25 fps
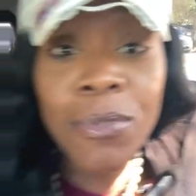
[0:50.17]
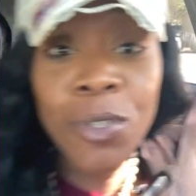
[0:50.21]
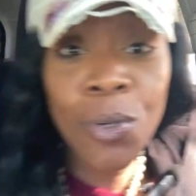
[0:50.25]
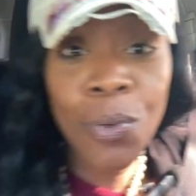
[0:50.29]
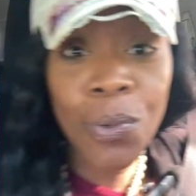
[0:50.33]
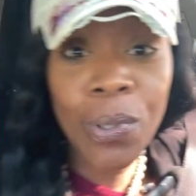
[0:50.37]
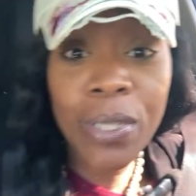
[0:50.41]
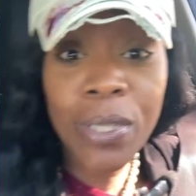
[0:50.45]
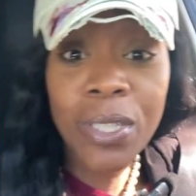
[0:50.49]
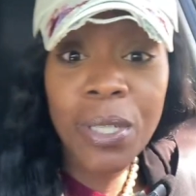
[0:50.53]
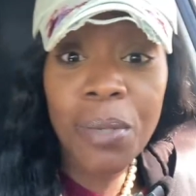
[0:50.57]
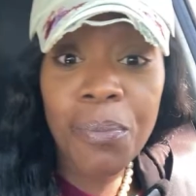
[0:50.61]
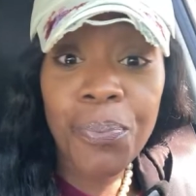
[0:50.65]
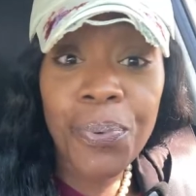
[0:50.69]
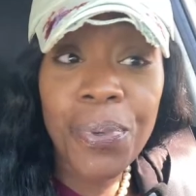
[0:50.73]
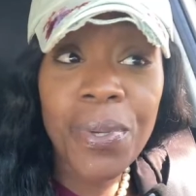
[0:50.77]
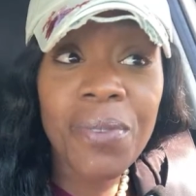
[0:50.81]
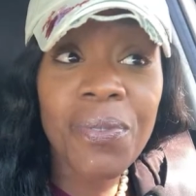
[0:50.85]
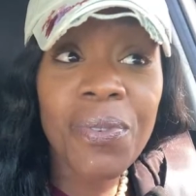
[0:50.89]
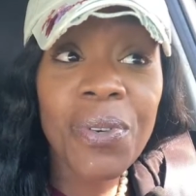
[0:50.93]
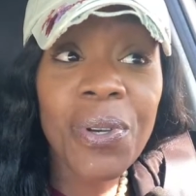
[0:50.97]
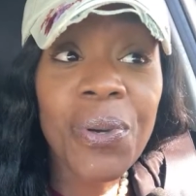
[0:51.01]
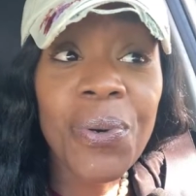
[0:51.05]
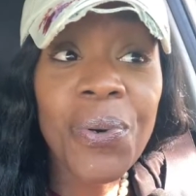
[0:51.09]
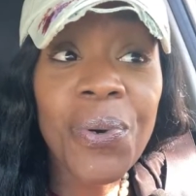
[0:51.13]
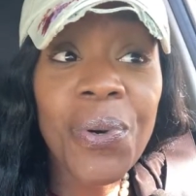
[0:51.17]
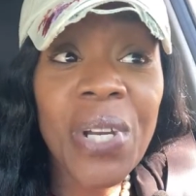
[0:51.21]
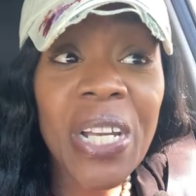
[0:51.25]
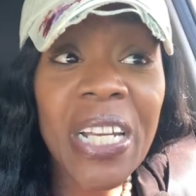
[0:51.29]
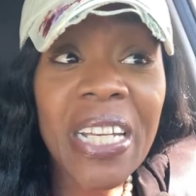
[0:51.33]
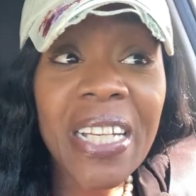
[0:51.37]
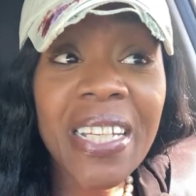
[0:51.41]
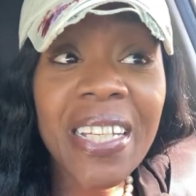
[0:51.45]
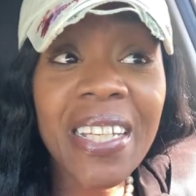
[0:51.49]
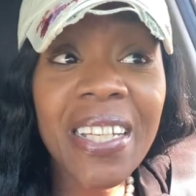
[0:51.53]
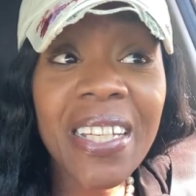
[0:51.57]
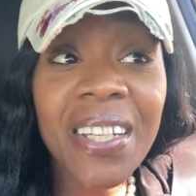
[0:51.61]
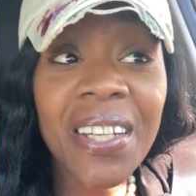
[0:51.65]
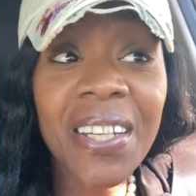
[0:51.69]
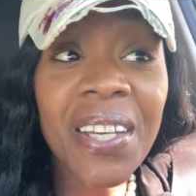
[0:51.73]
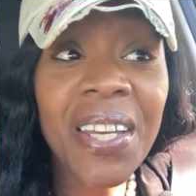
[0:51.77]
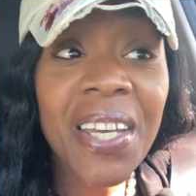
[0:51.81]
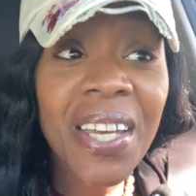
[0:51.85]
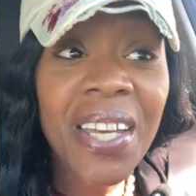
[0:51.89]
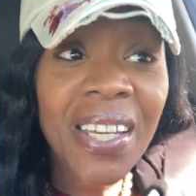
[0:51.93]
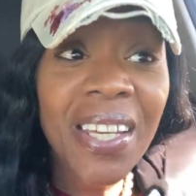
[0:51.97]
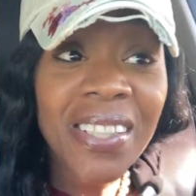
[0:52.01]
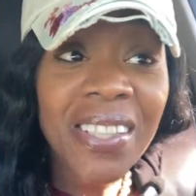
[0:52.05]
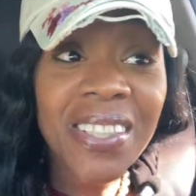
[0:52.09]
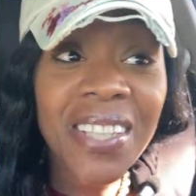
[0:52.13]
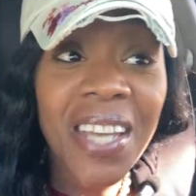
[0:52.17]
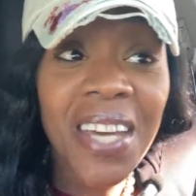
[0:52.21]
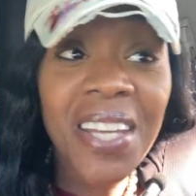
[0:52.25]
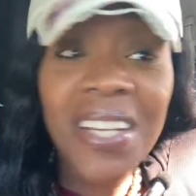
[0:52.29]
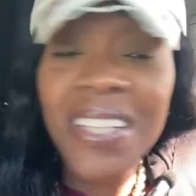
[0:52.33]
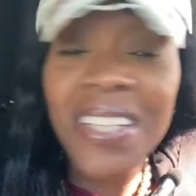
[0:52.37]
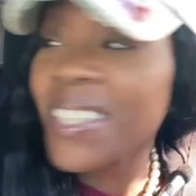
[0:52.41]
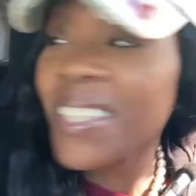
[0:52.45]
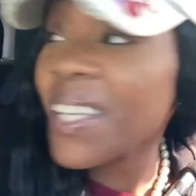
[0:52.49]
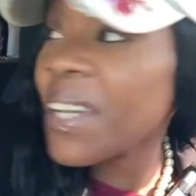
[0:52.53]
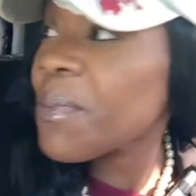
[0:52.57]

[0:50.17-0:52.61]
doing some pre-recording here. Shout out to